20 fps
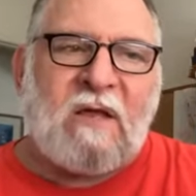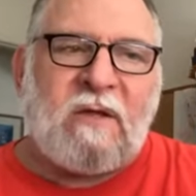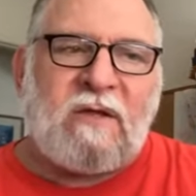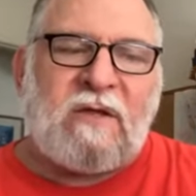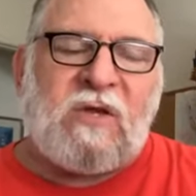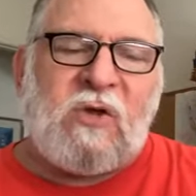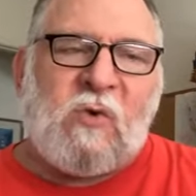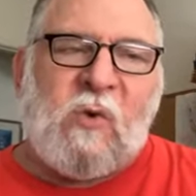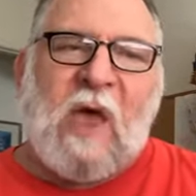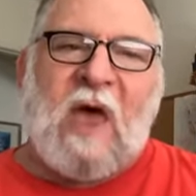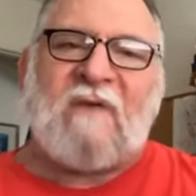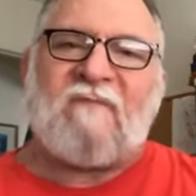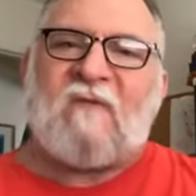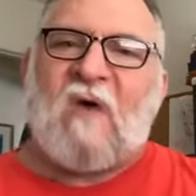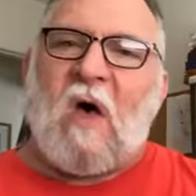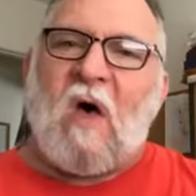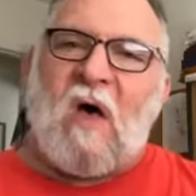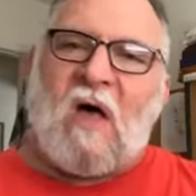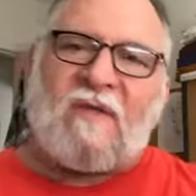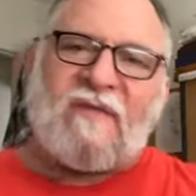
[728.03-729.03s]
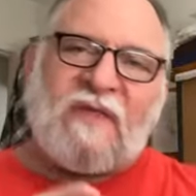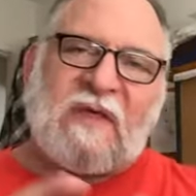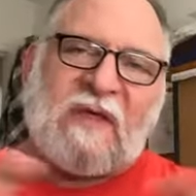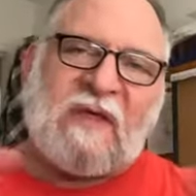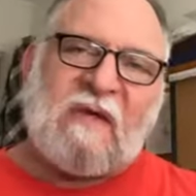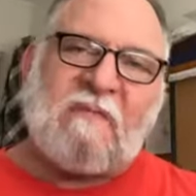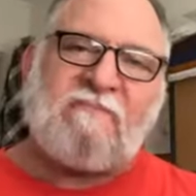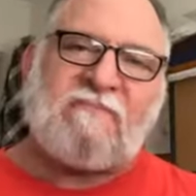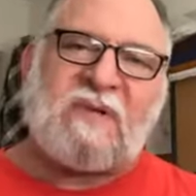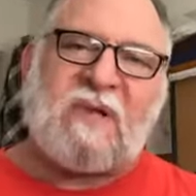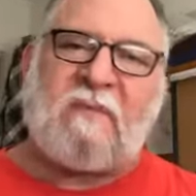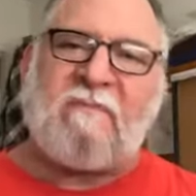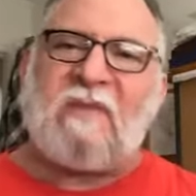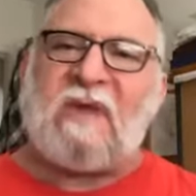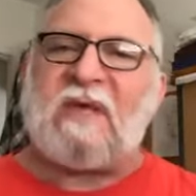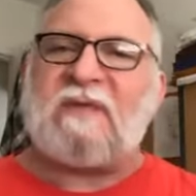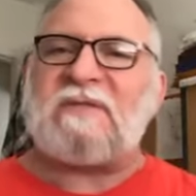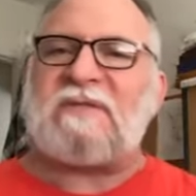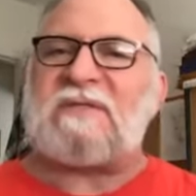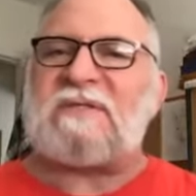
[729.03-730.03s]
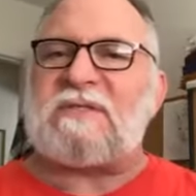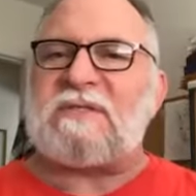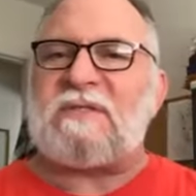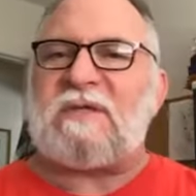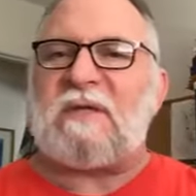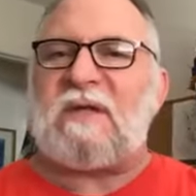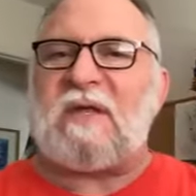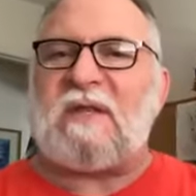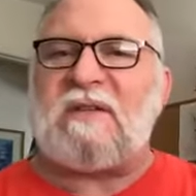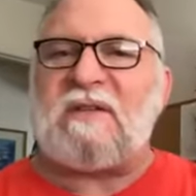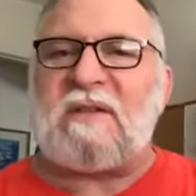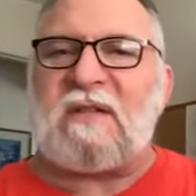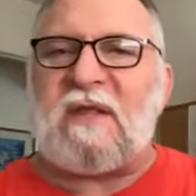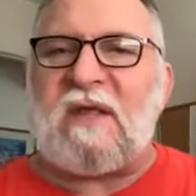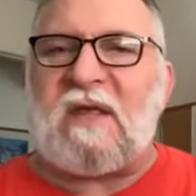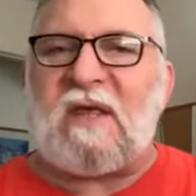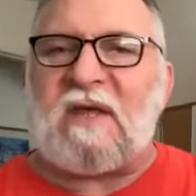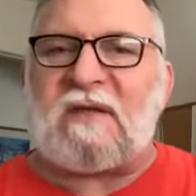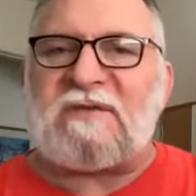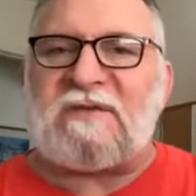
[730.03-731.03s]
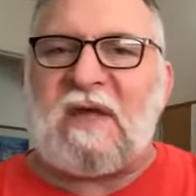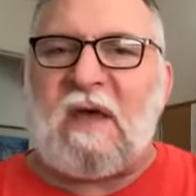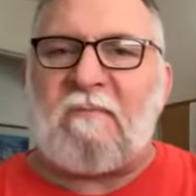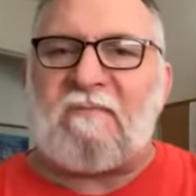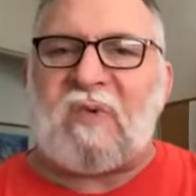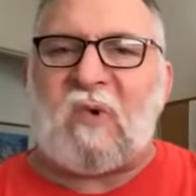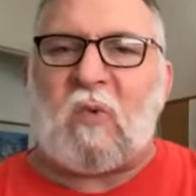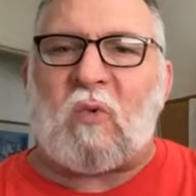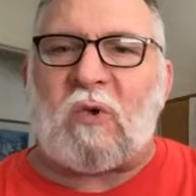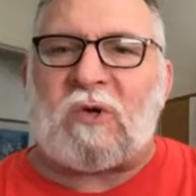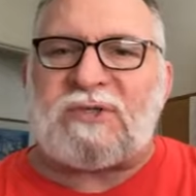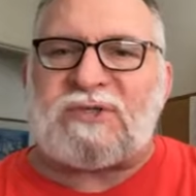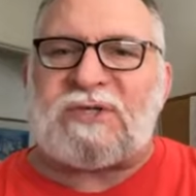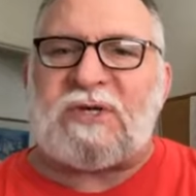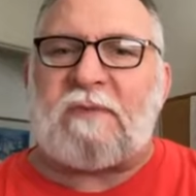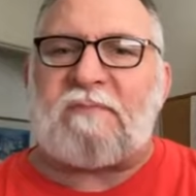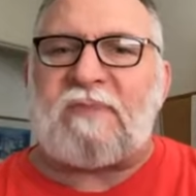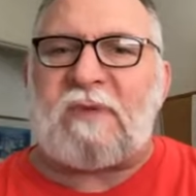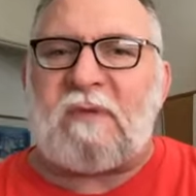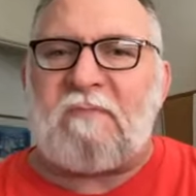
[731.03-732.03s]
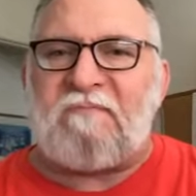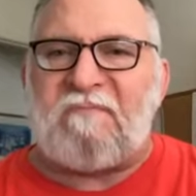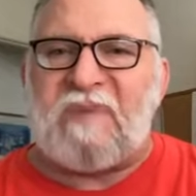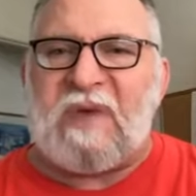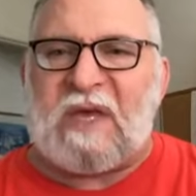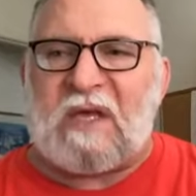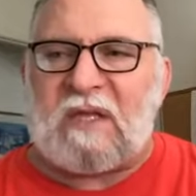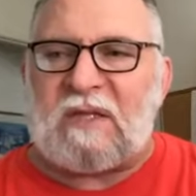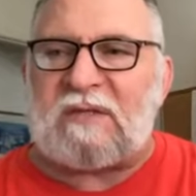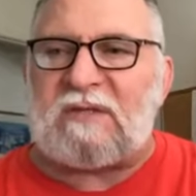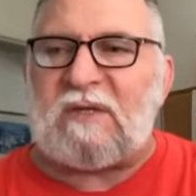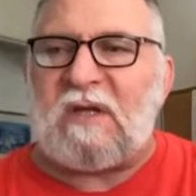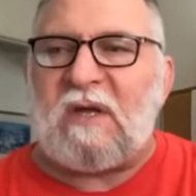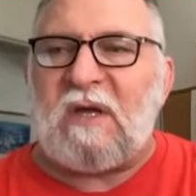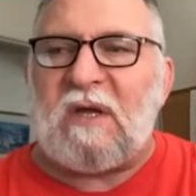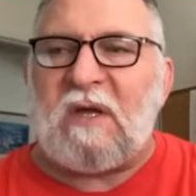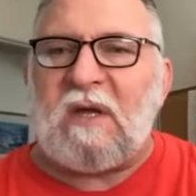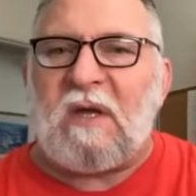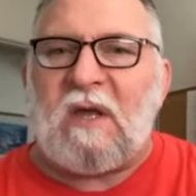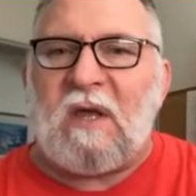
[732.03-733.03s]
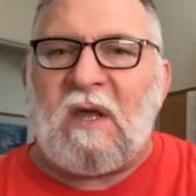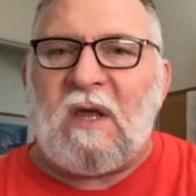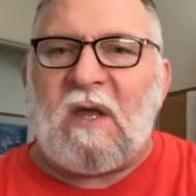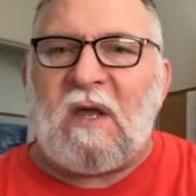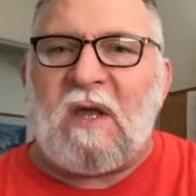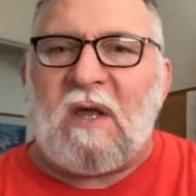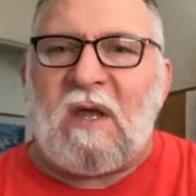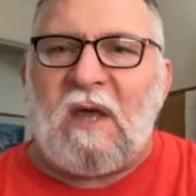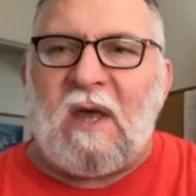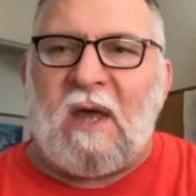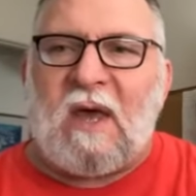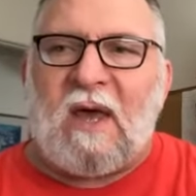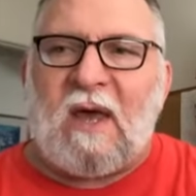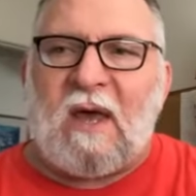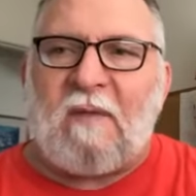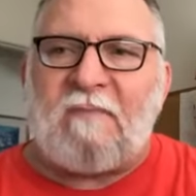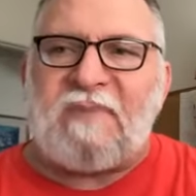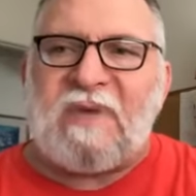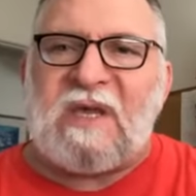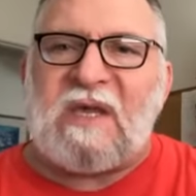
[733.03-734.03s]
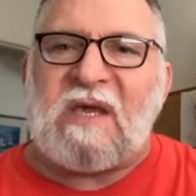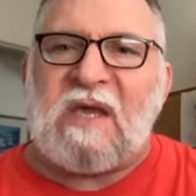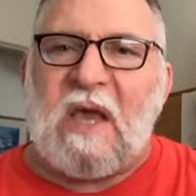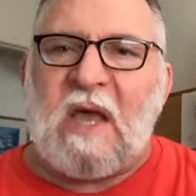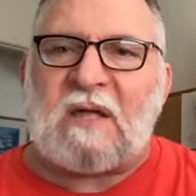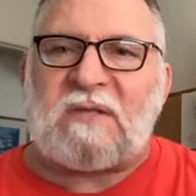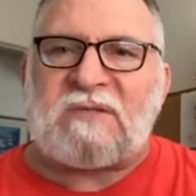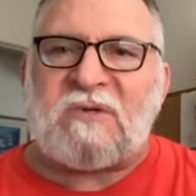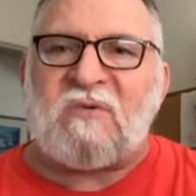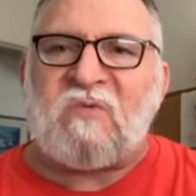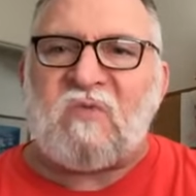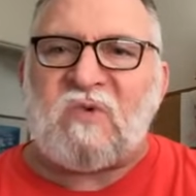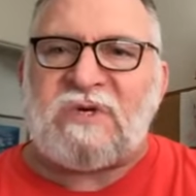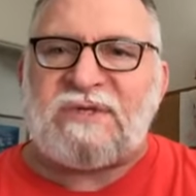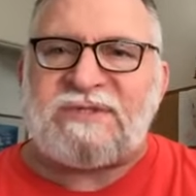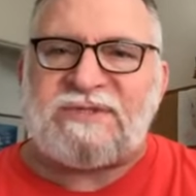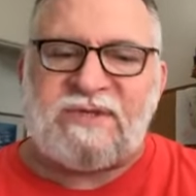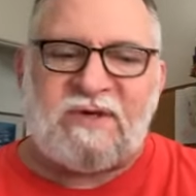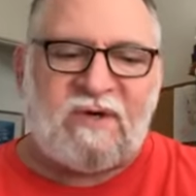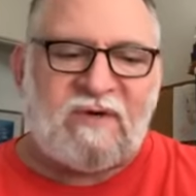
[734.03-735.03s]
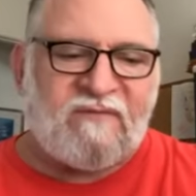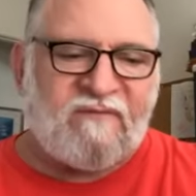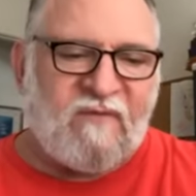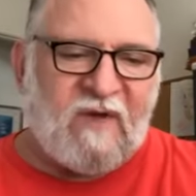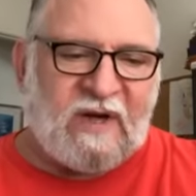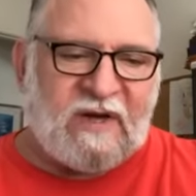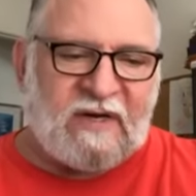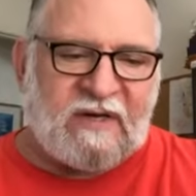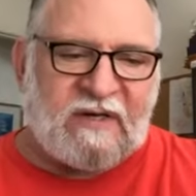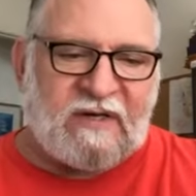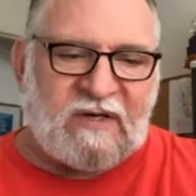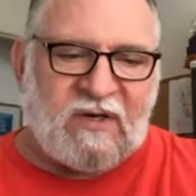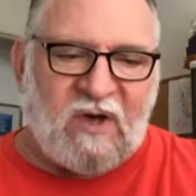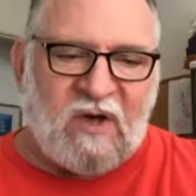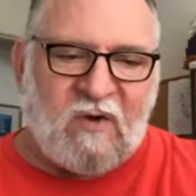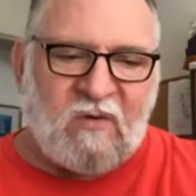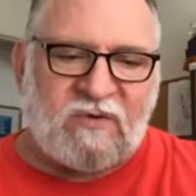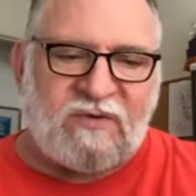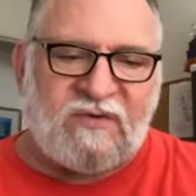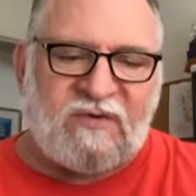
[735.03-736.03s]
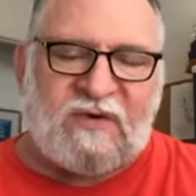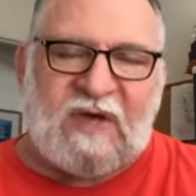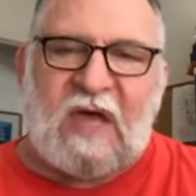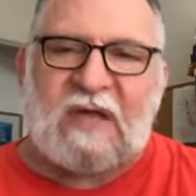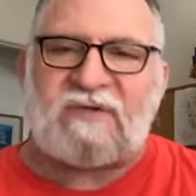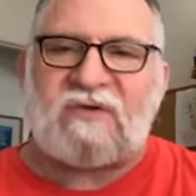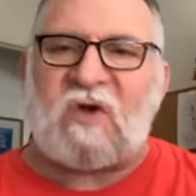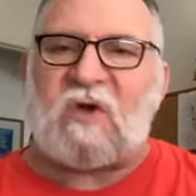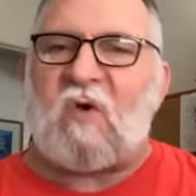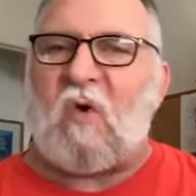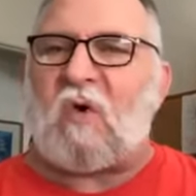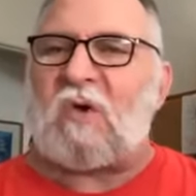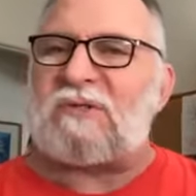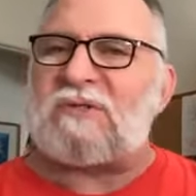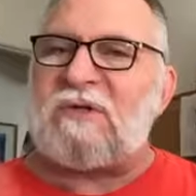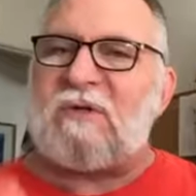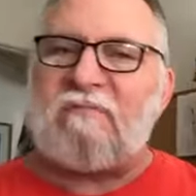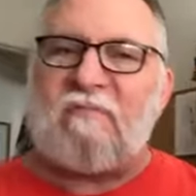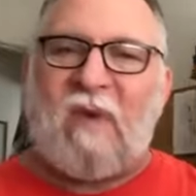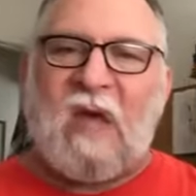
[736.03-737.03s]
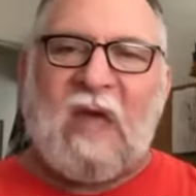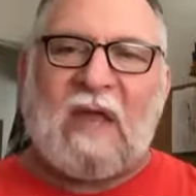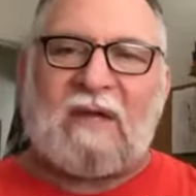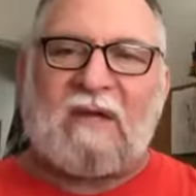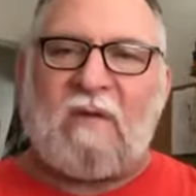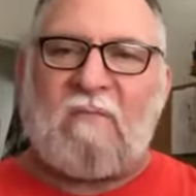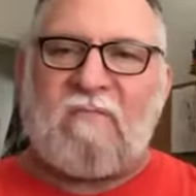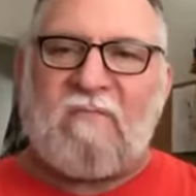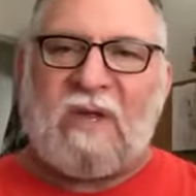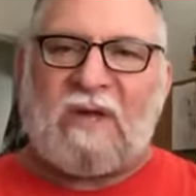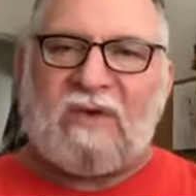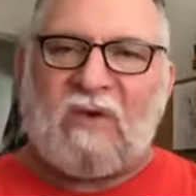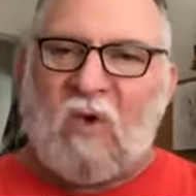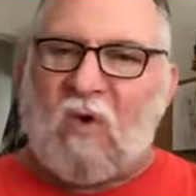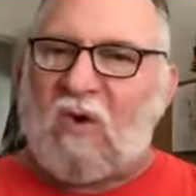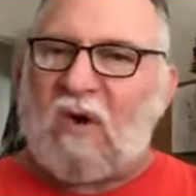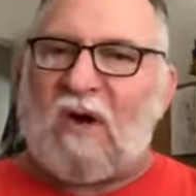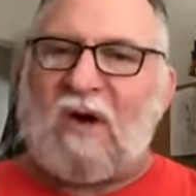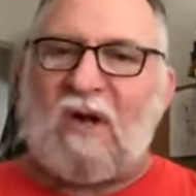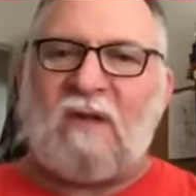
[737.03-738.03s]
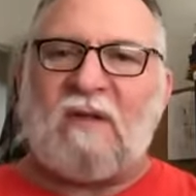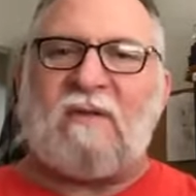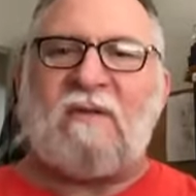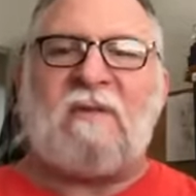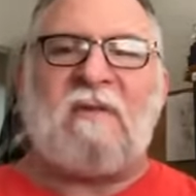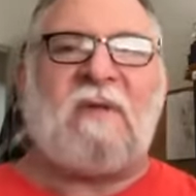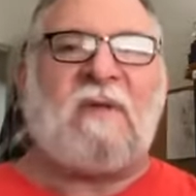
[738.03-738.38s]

you have all the implements in temple worship built, being held in reserve, ready to go. You got the golden menorah.